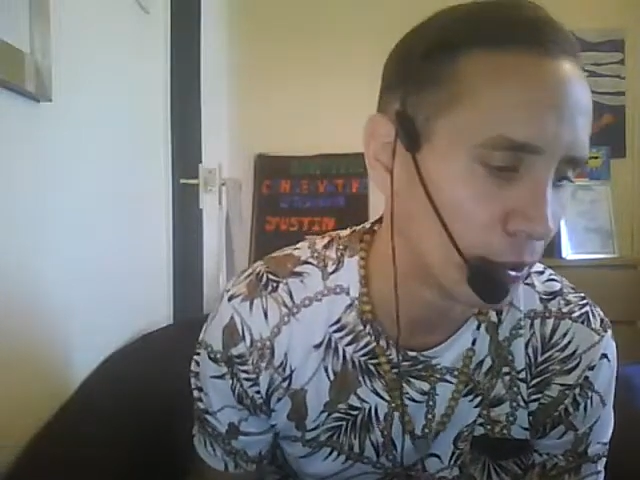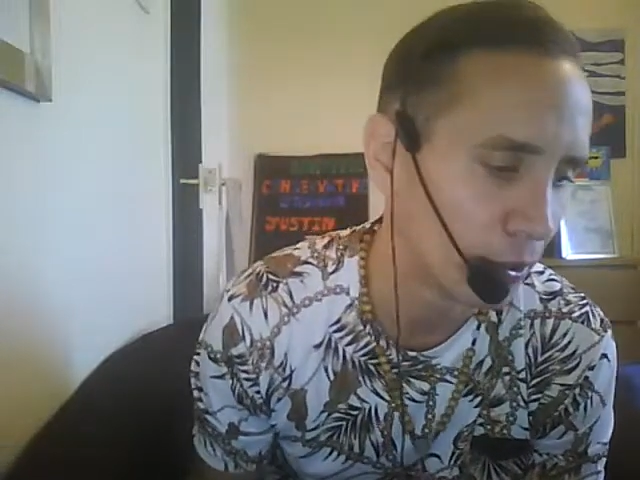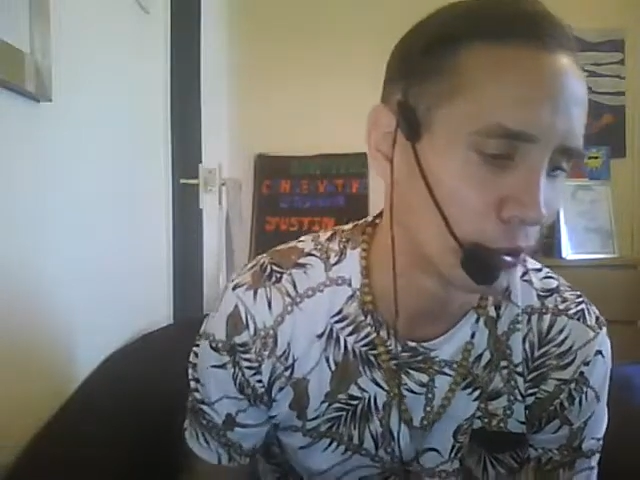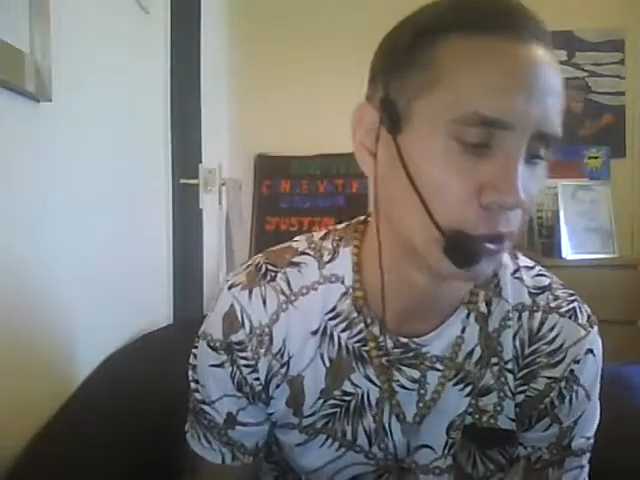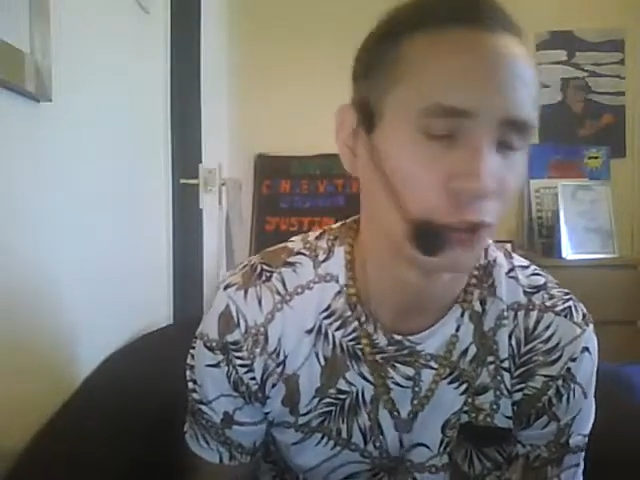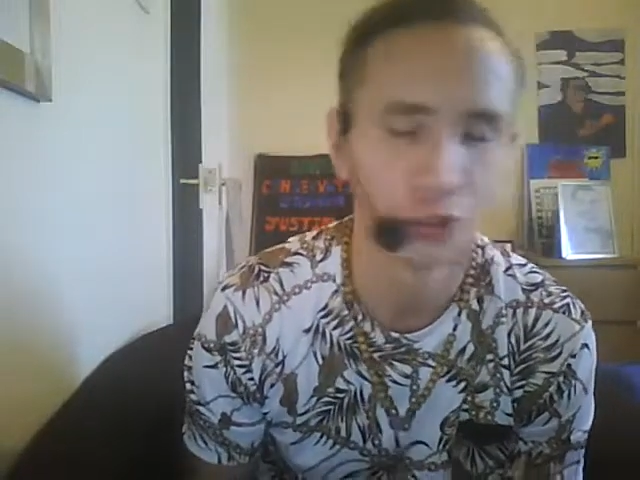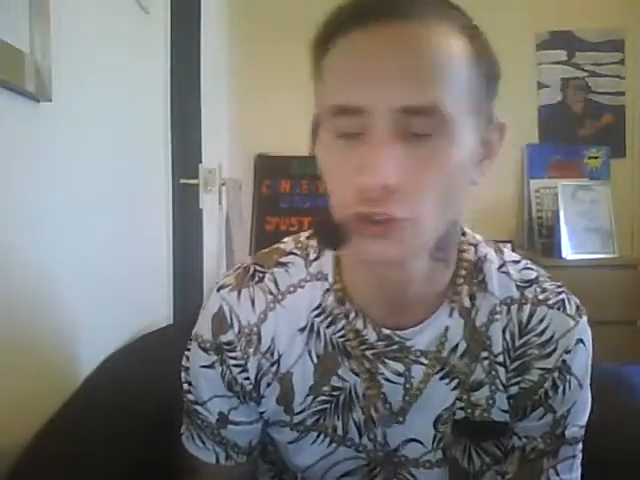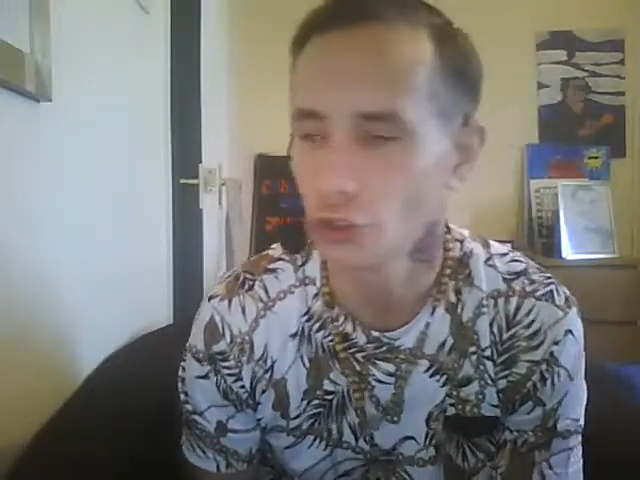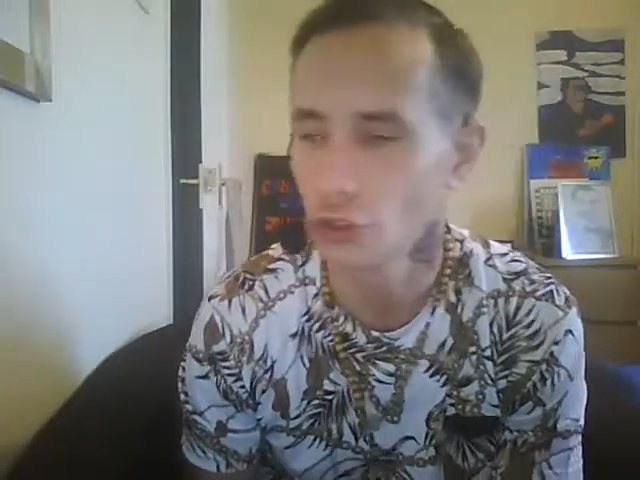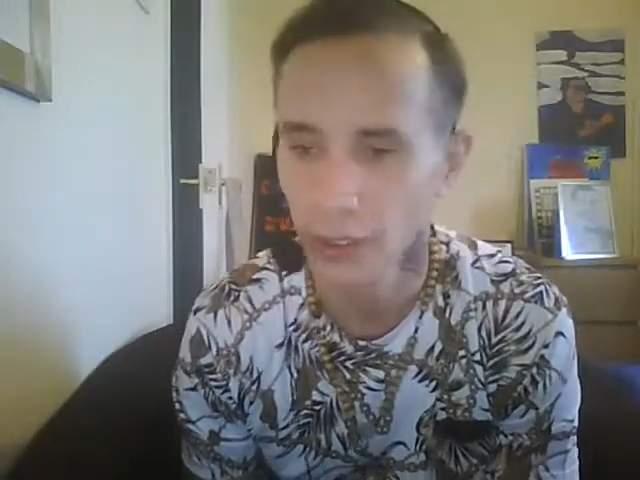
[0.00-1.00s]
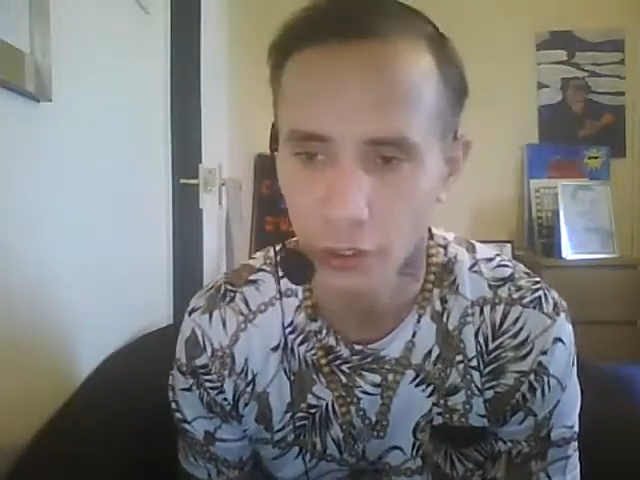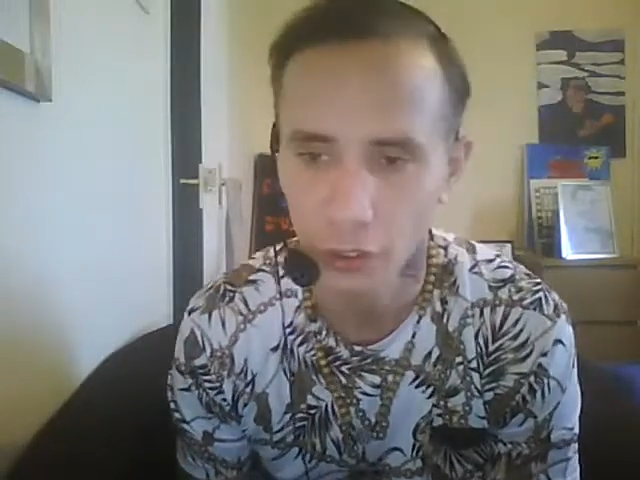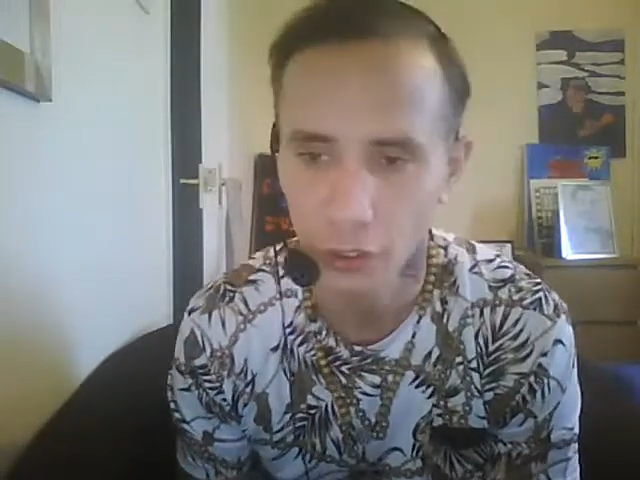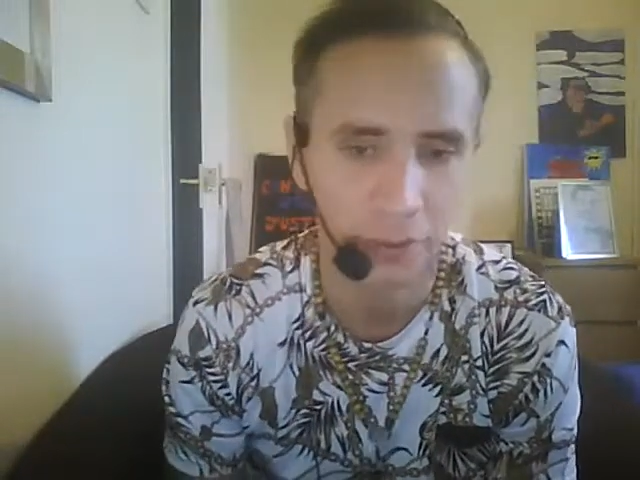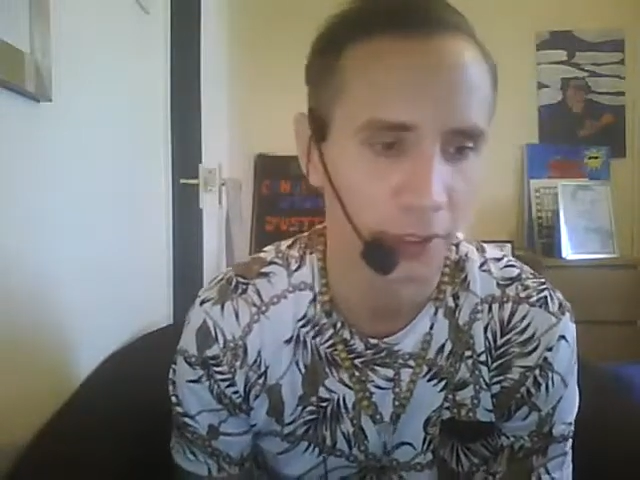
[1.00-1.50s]
London
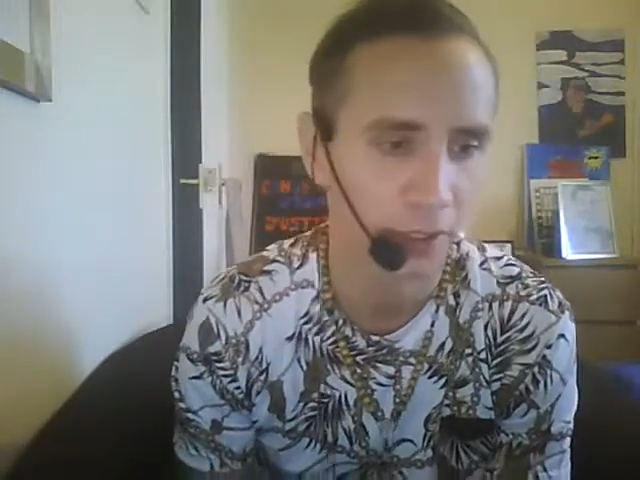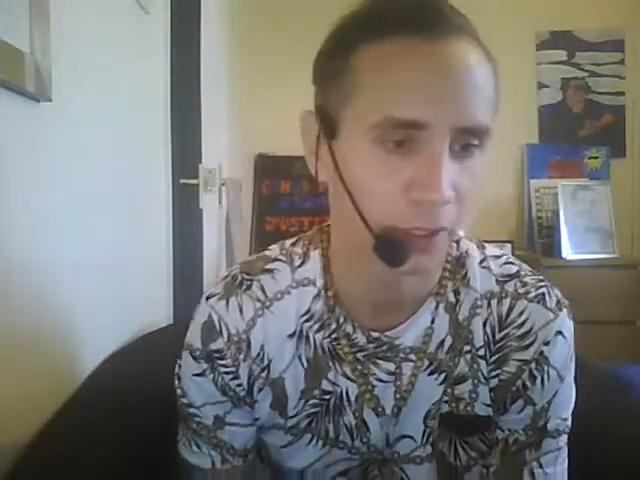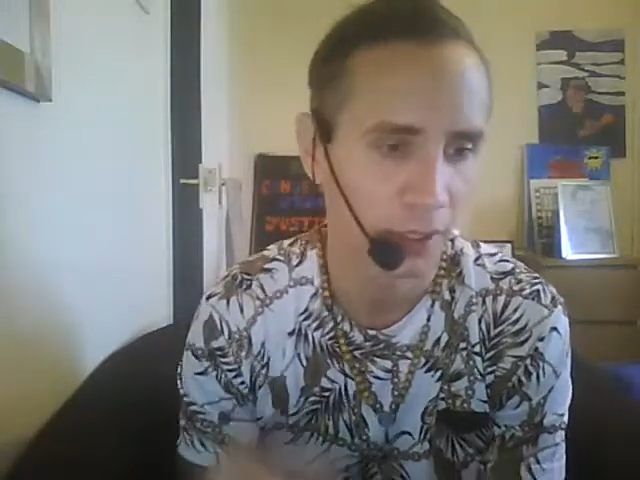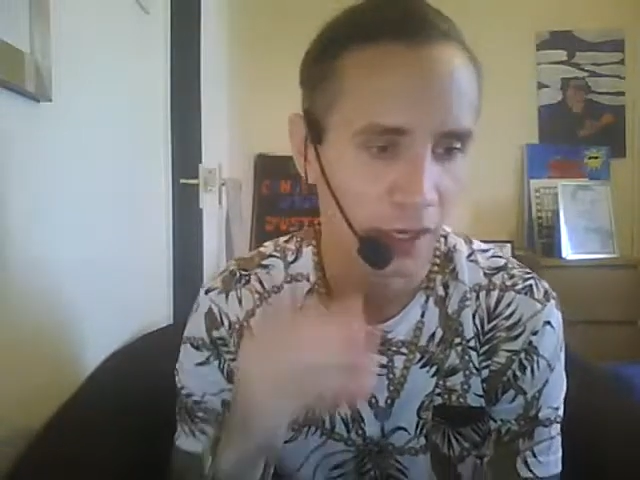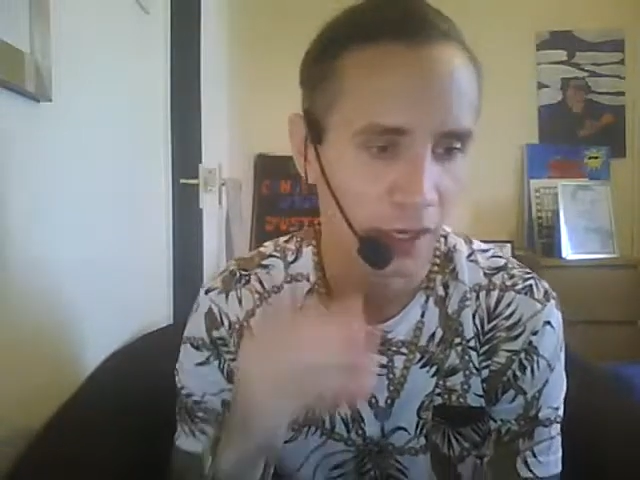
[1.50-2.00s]
during COVID.